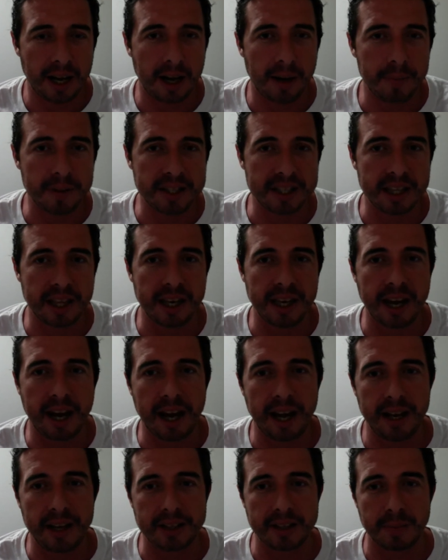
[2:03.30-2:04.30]
This is
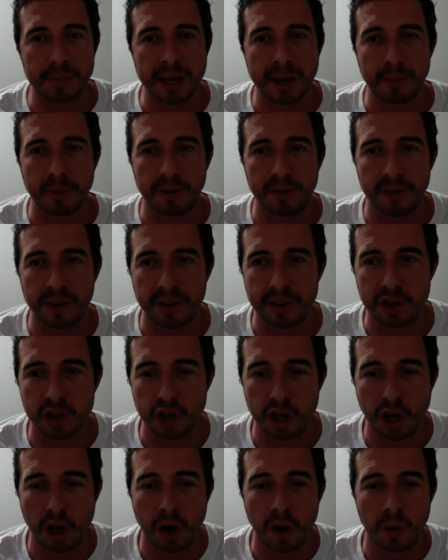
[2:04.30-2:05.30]
the September 5th
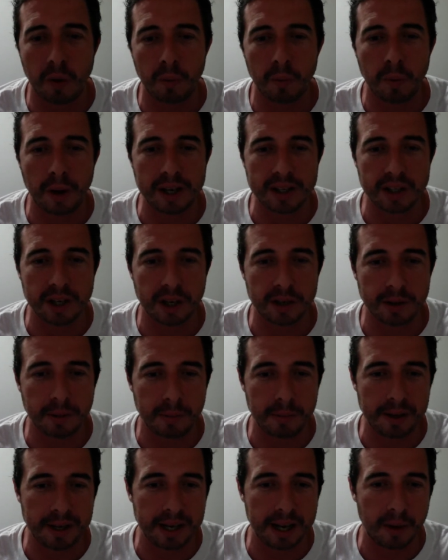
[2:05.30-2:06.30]
show, watched on
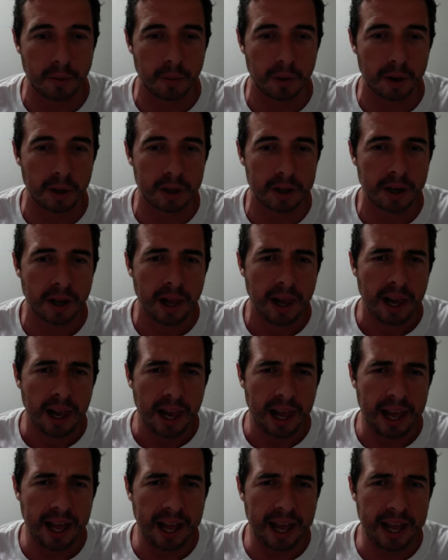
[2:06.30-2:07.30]
WWE Network.
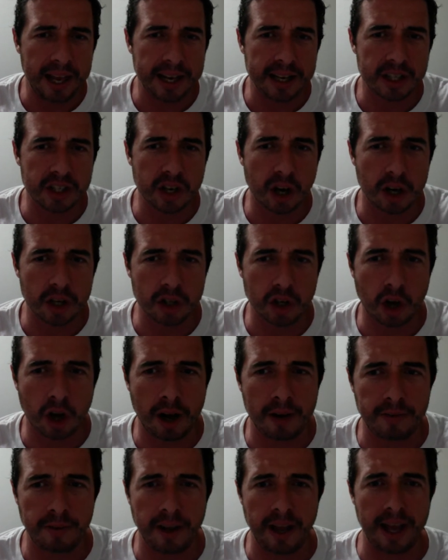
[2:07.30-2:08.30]
And it starts
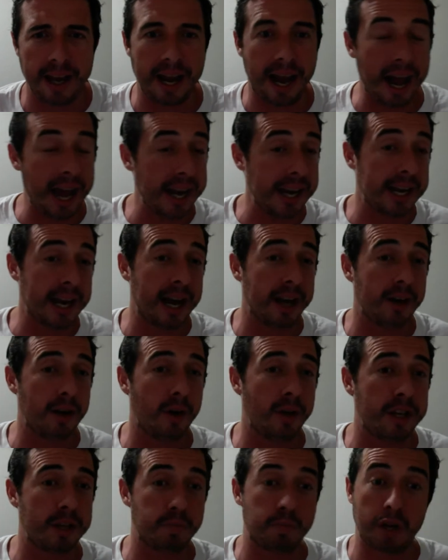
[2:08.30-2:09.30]
off, and I did not know
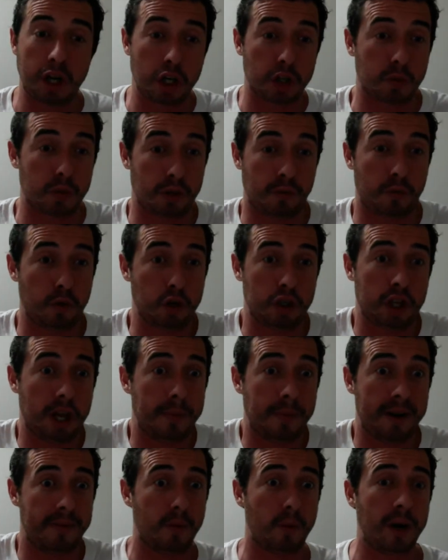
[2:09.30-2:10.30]
this because it was the first
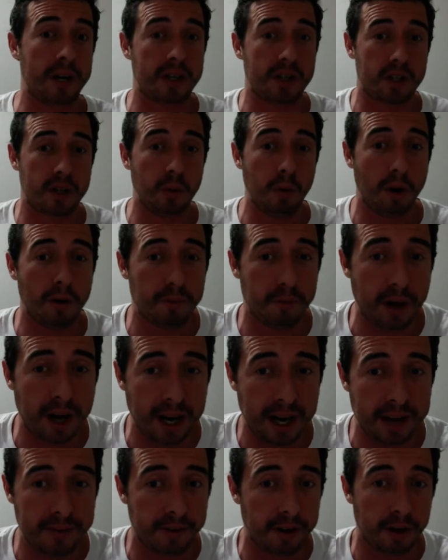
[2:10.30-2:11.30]
time I ever watched
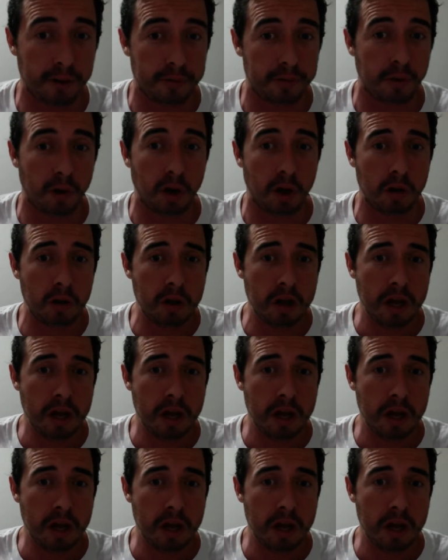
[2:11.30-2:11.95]
205 in a full.